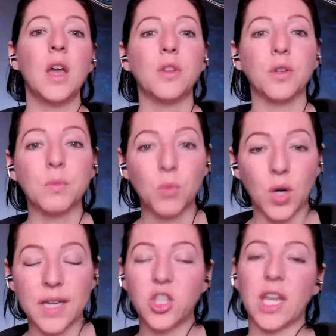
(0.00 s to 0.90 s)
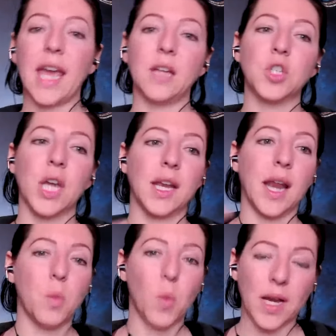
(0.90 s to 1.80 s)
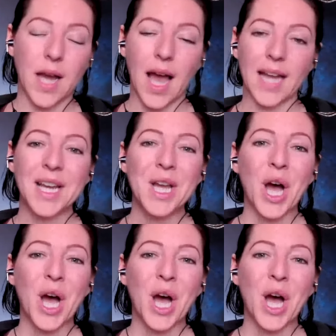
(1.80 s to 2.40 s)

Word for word: there's more education and whatnot.